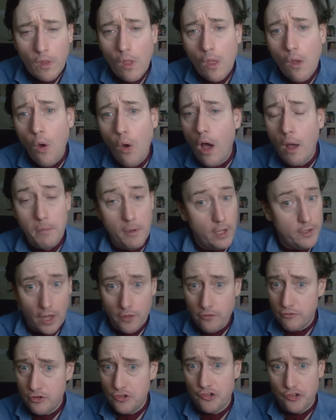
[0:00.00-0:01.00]

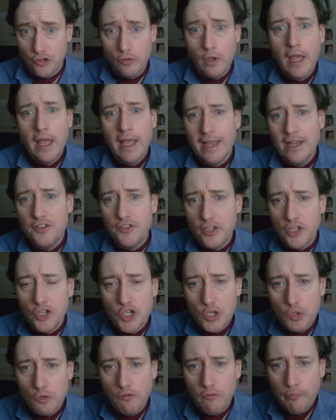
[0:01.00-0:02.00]
Another issue is the
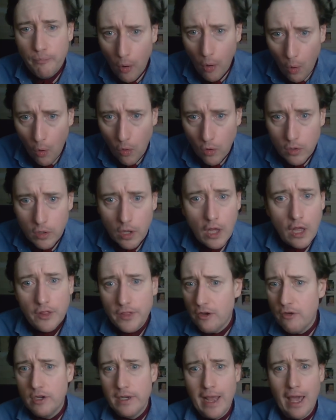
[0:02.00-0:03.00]
issue of pork.
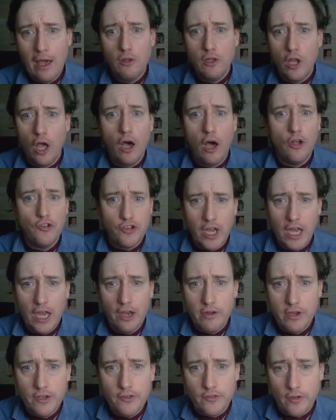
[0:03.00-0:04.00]
There are now large
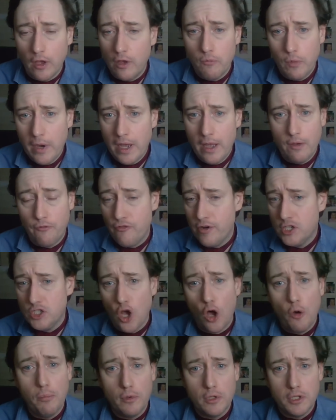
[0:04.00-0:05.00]
areas where, for
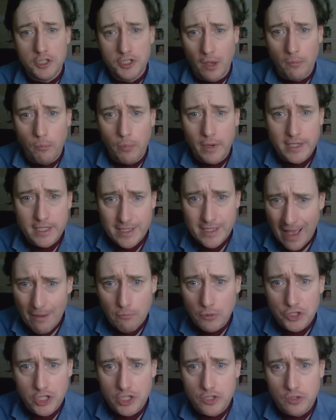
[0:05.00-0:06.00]
example, Subway
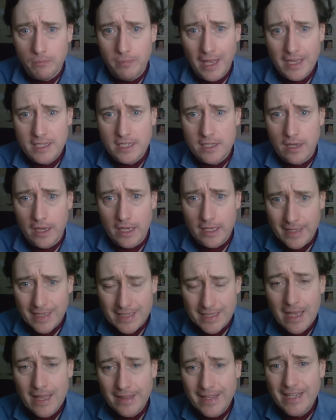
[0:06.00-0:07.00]
sandwiches and places like this,
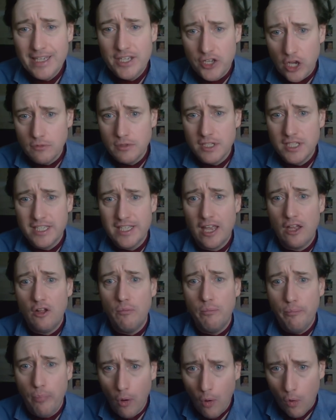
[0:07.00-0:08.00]
they don't
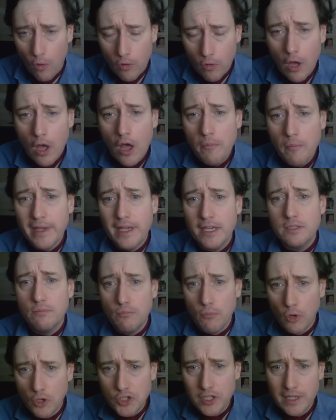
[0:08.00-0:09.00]
sell pork because
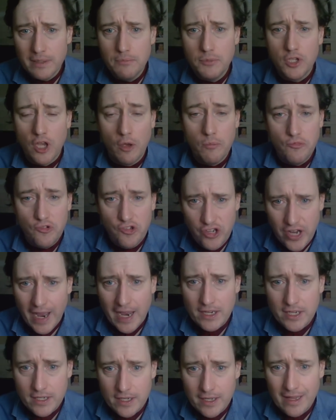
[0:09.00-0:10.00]
Muslims
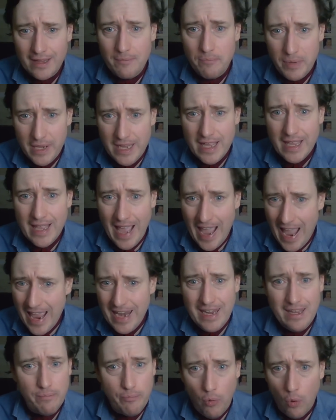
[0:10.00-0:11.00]
object to there being
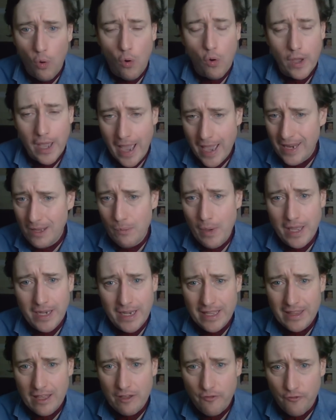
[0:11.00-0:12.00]
any pork anywhere
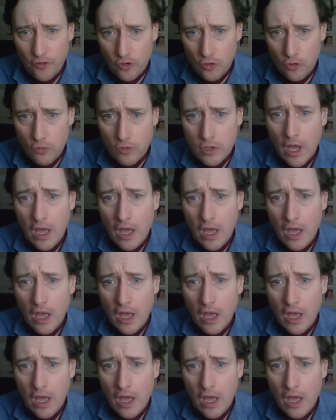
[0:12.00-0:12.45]
near their food.